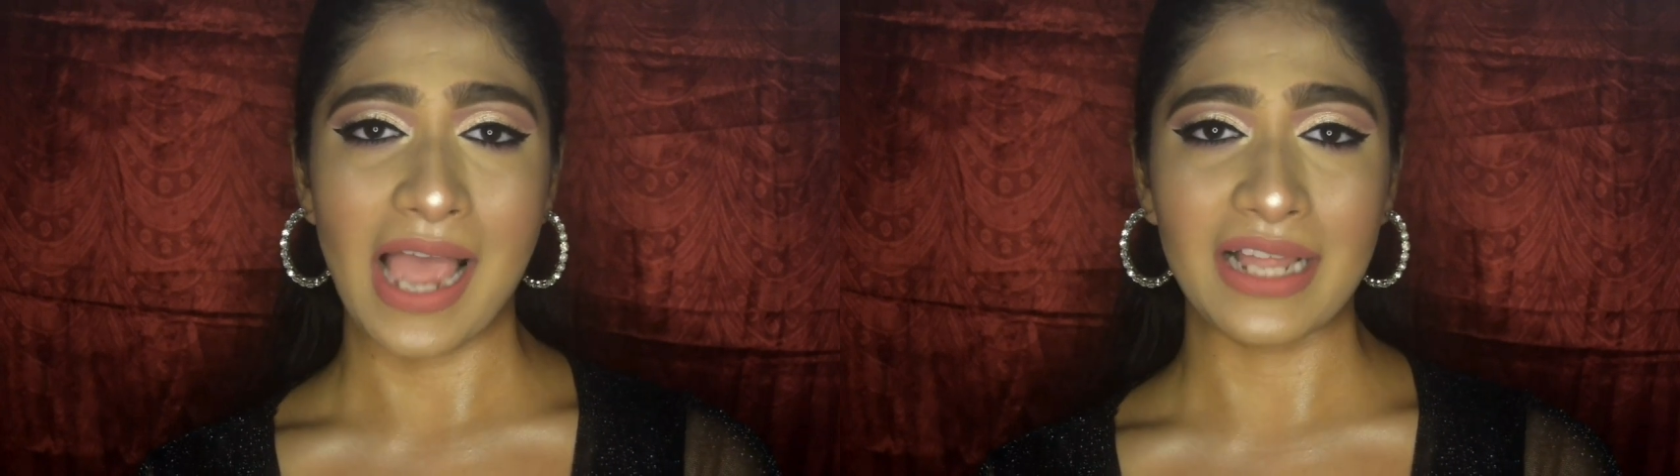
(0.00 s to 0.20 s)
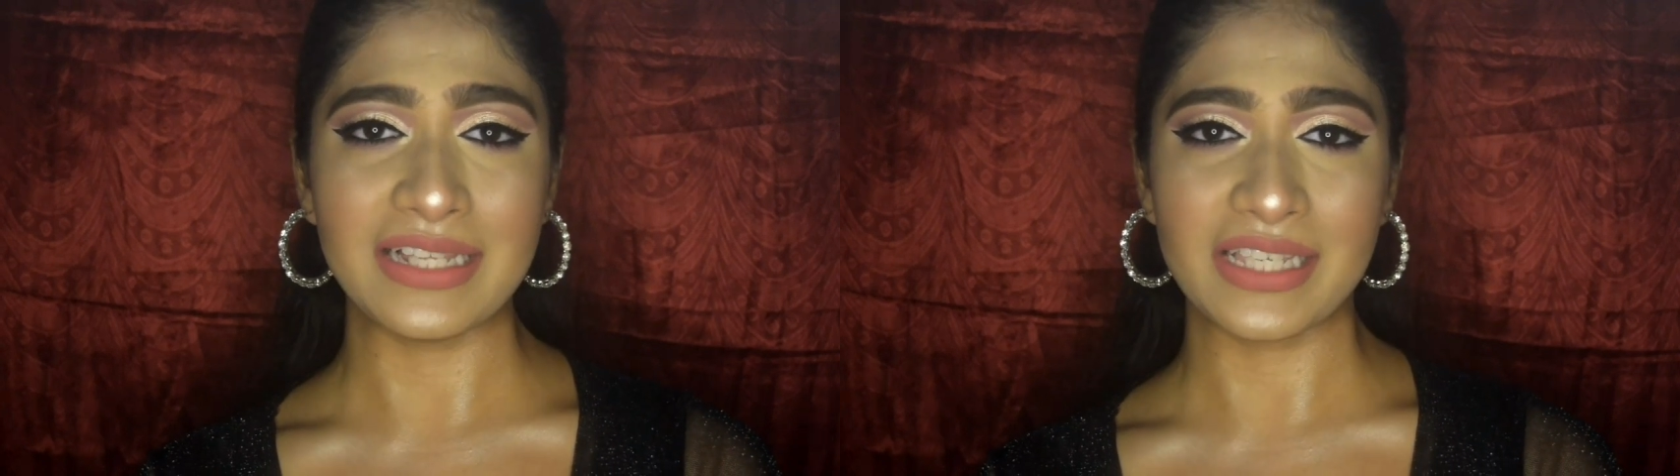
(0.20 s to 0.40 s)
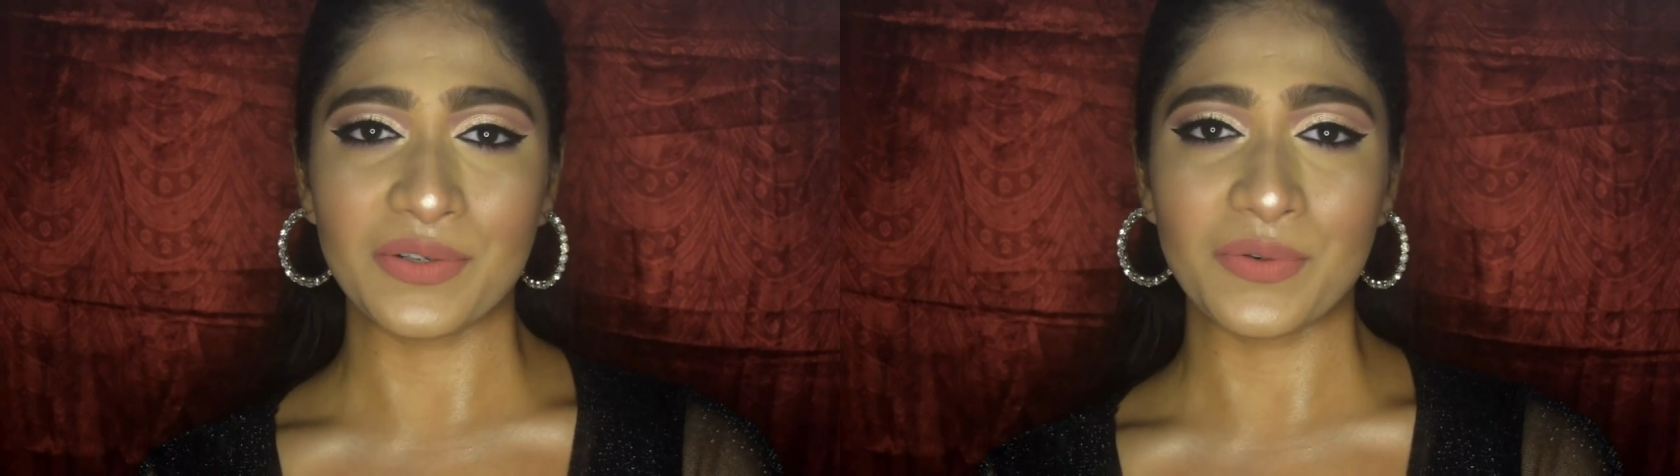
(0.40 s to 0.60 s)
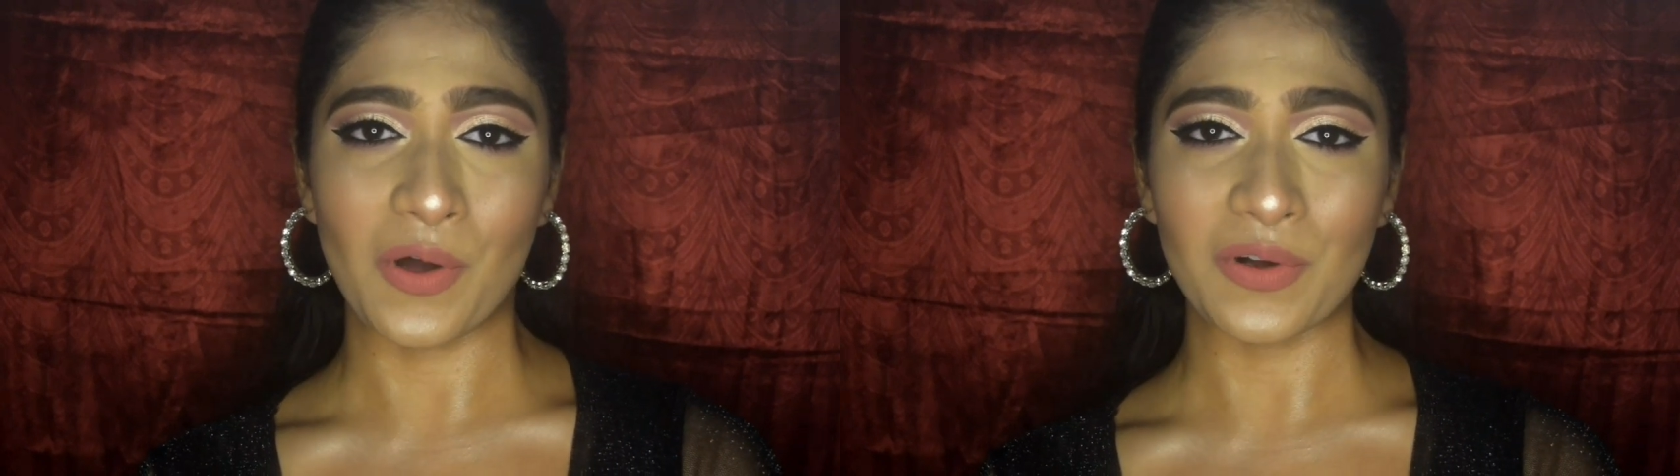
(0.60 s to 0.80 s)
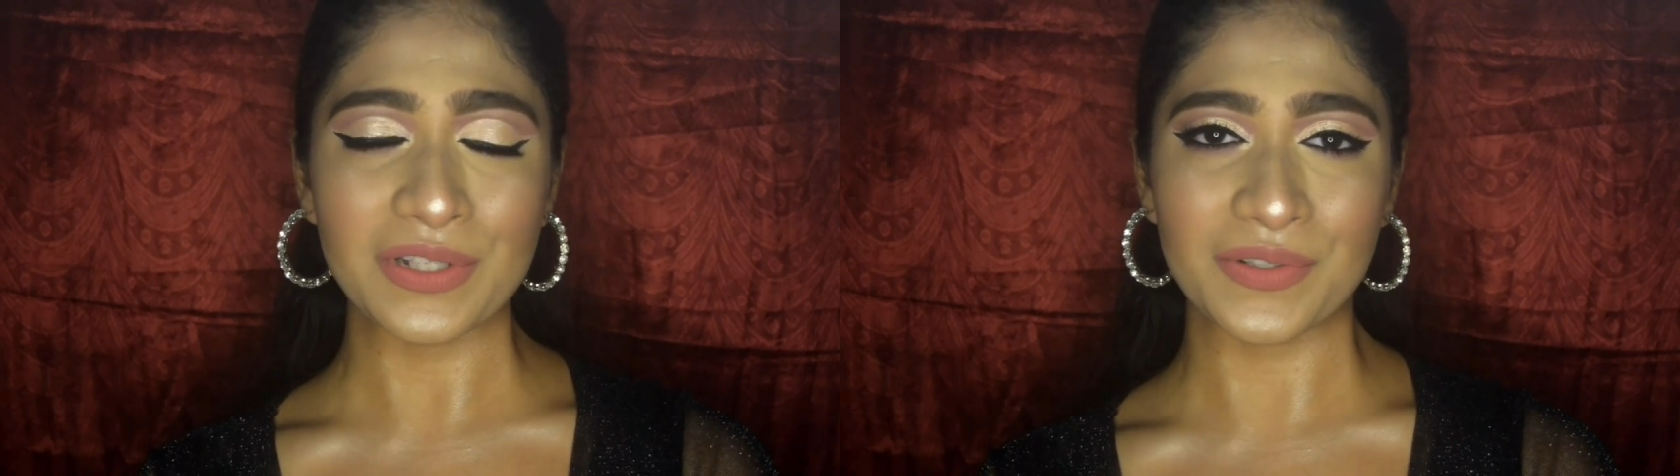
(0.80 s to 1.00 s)
I'll see you
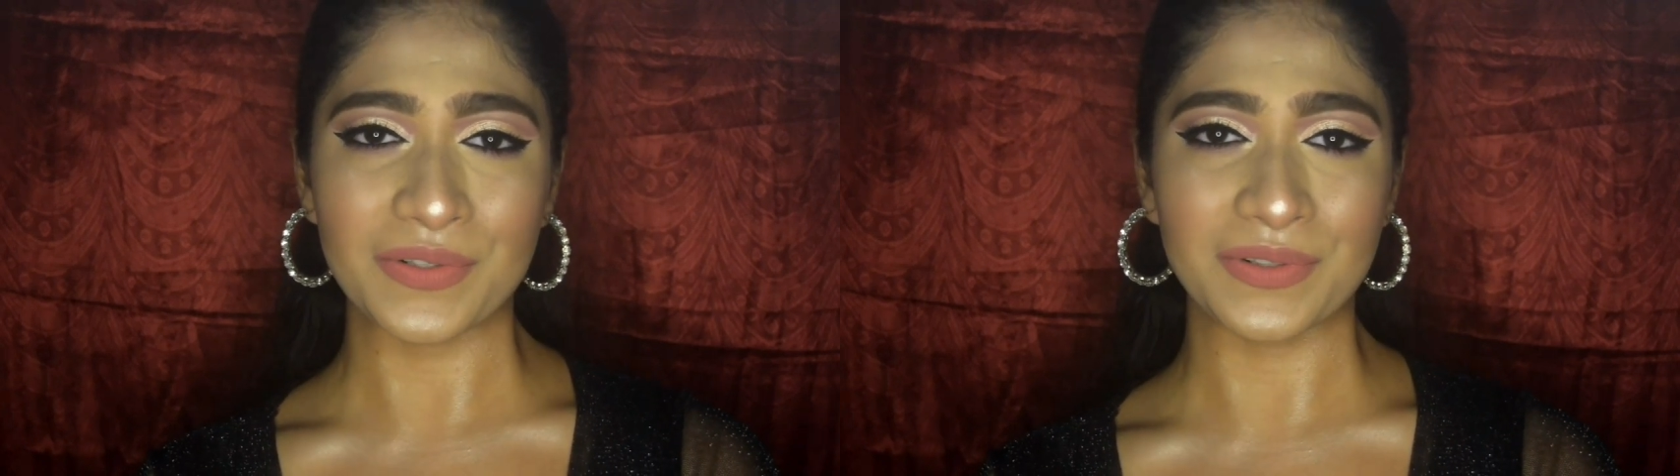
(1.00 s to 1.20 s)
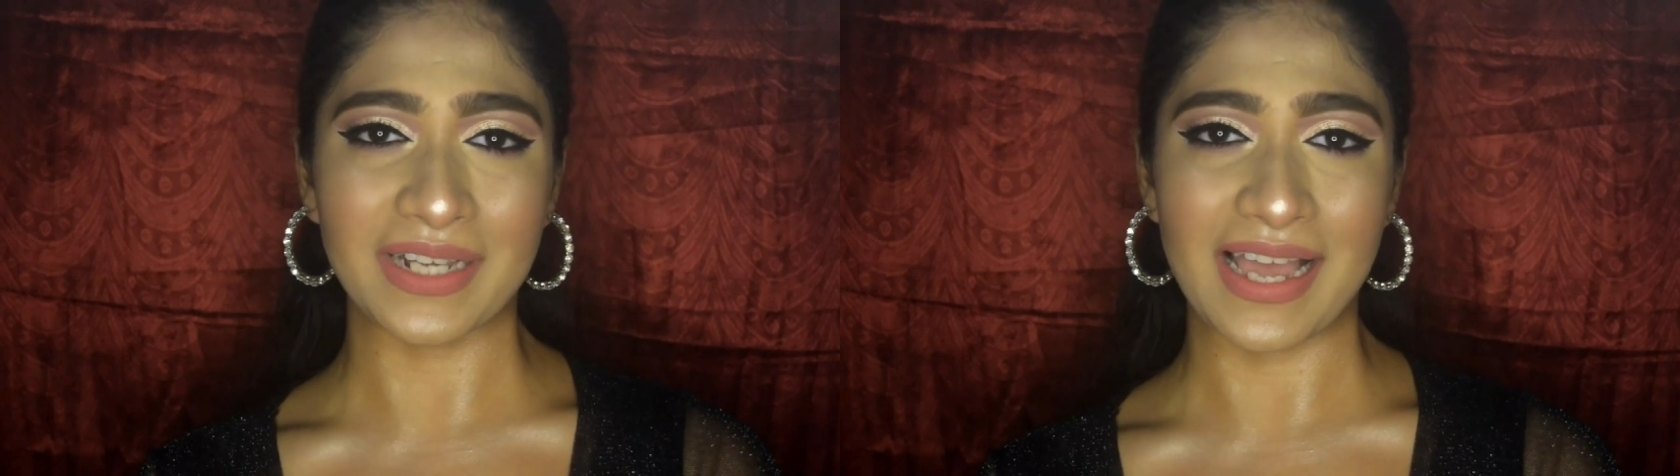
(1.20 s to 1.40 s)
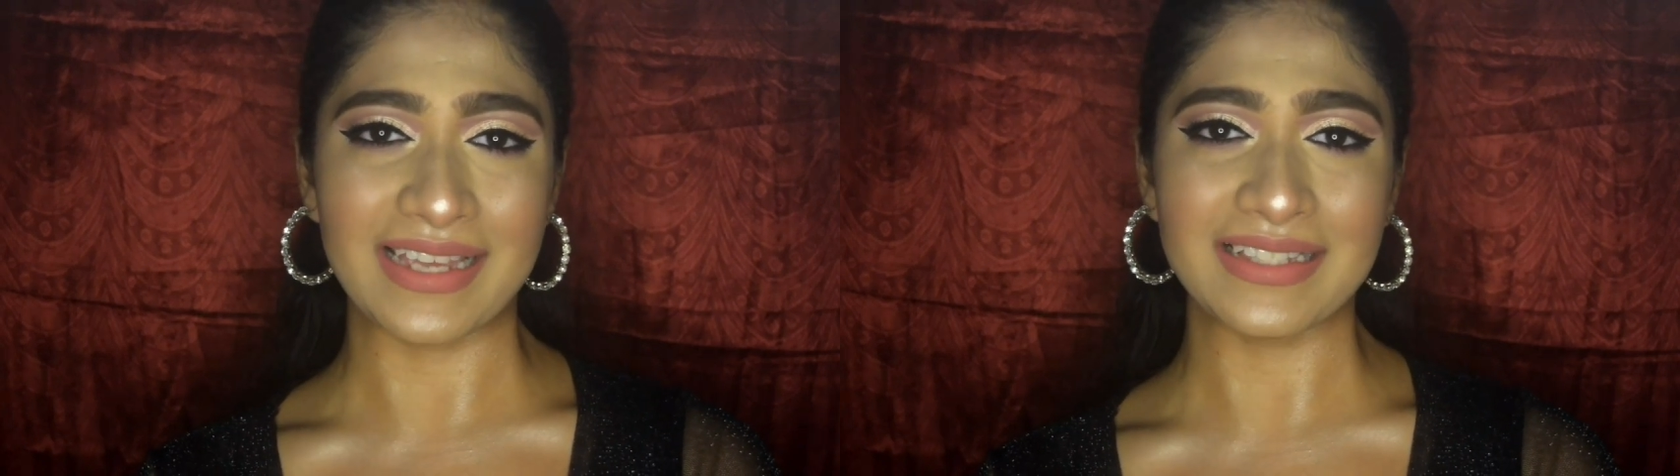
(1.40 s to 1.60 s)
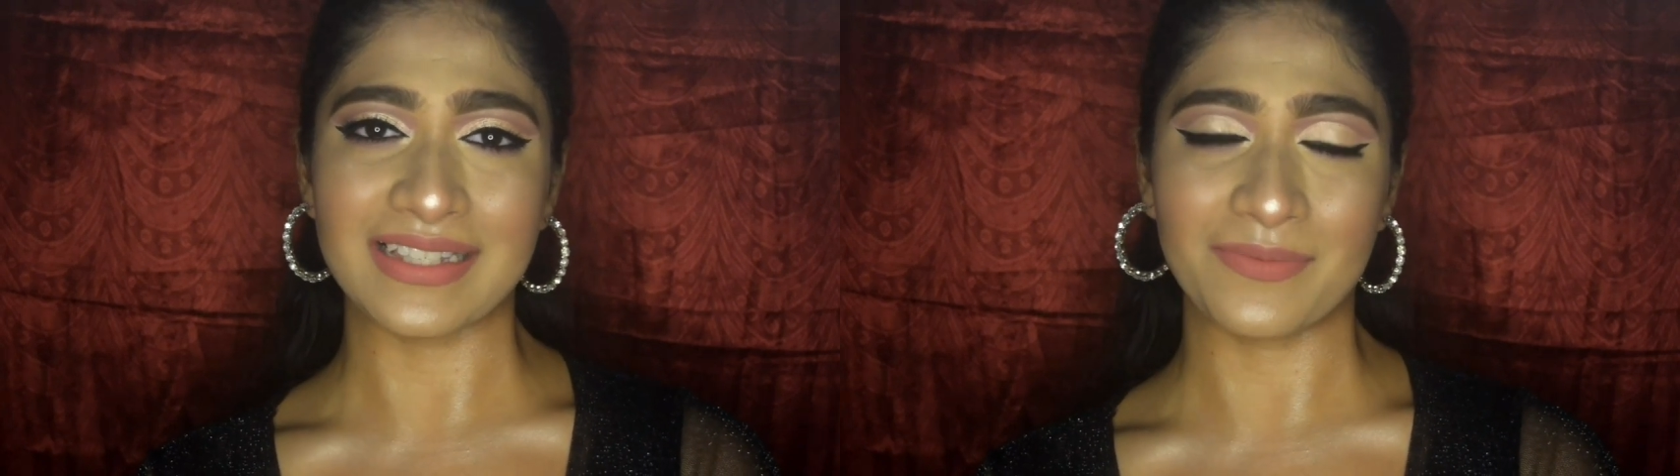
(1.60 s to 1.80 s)
all soon guys